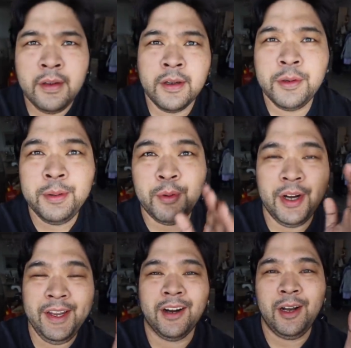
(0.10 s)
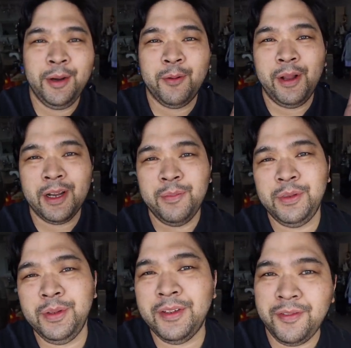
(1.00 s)
Good morning, Carlo here. Welcome
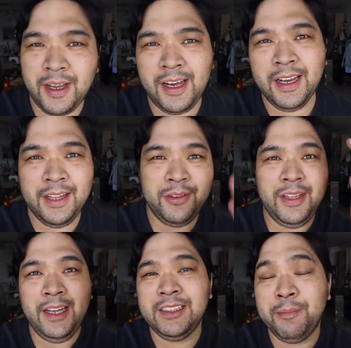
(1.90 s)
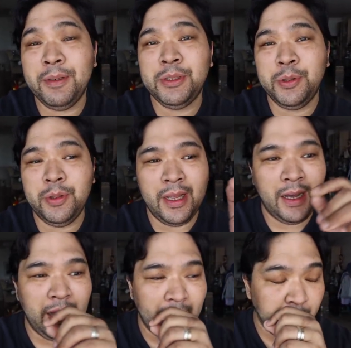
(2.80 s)
to the vlog. In today's episode,
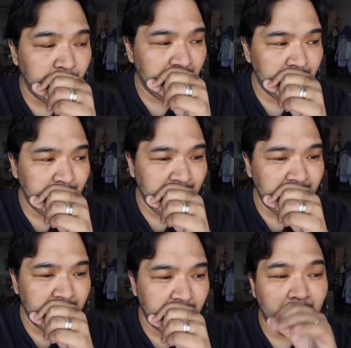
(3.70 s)
I will be